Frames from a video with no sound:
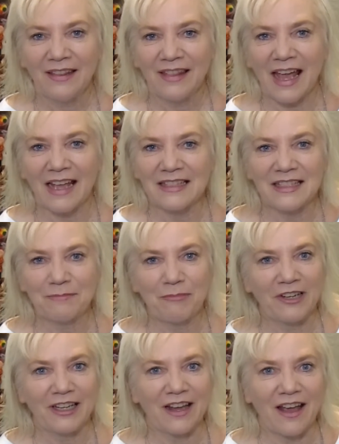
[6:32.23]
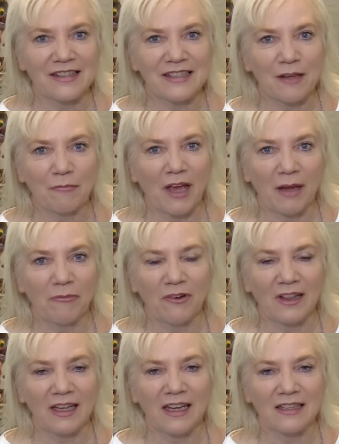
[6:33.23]
That's pretty awesome. I'm
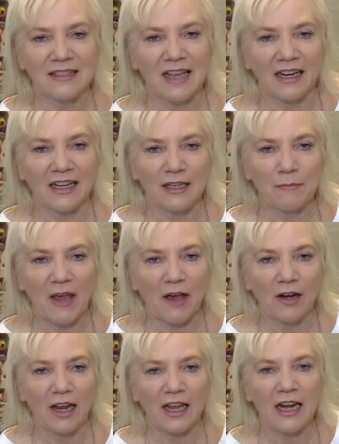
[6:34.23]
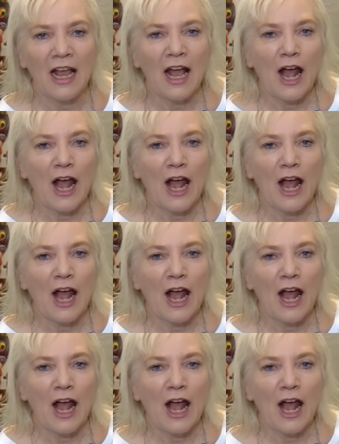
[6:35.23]
really excited about it.